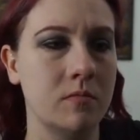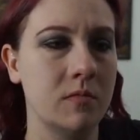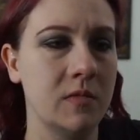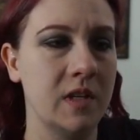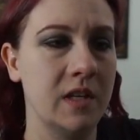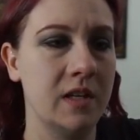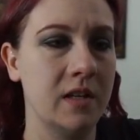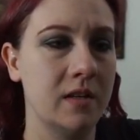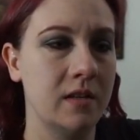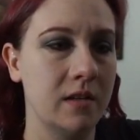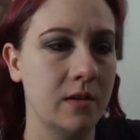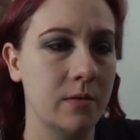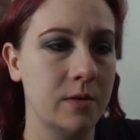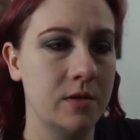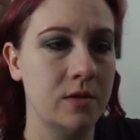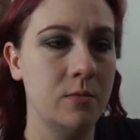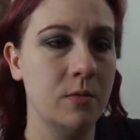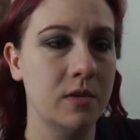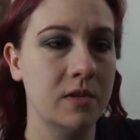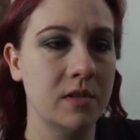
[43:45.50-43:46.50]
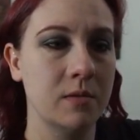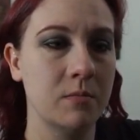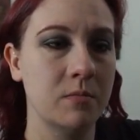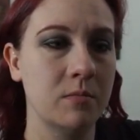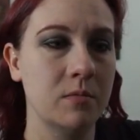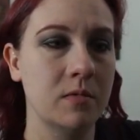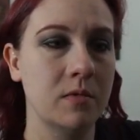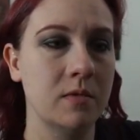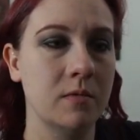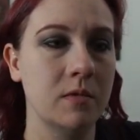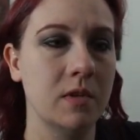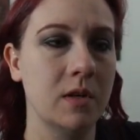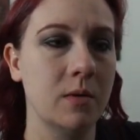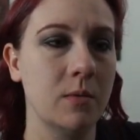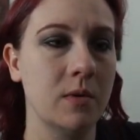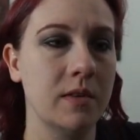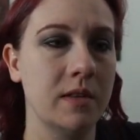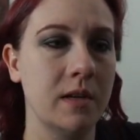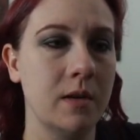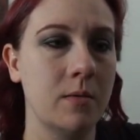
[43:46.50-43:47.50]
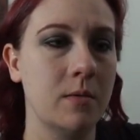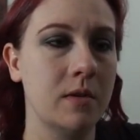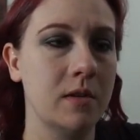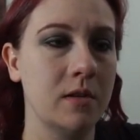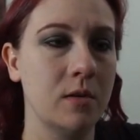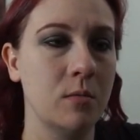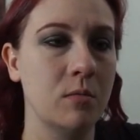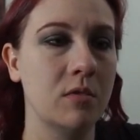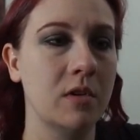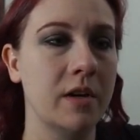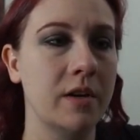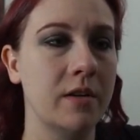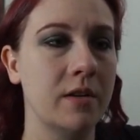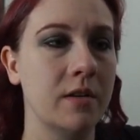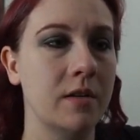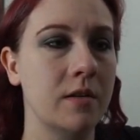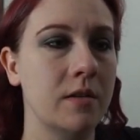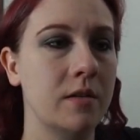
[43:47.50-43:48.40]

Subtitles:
Yeah, now I want that one a little brighter.